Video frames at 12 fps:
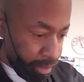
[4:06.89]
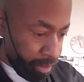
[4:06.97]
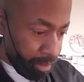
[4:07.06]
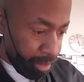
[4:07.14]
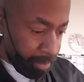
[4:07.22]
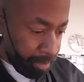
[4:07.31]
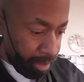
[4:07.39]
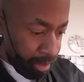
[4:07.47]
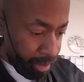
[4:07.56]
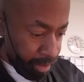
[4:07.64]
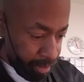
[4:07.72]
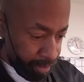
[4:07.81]
on top of the
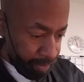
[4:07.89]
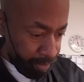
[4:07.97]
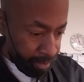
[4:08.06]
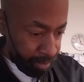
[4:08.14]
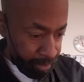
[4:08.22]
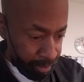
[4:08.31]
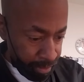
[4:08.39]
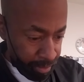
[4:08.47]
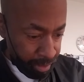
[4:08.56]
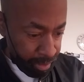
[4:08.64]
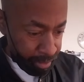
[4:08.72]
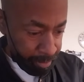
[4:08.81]
olives. I'm going to go
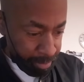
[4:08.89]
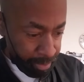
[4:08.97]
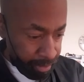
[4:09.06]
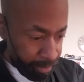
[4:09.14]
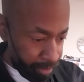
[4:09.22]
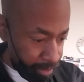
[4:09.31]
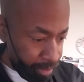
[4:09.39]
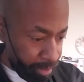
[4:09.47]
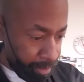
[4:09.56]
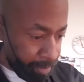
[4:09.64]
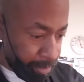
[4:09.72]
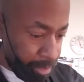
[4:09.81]
ahead and put on
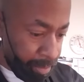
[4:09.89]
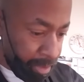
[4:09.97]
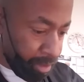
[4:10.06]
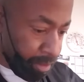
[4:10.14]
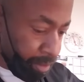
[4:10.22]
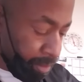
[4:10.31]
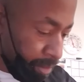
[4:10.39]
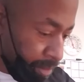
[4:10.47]
some pimentos.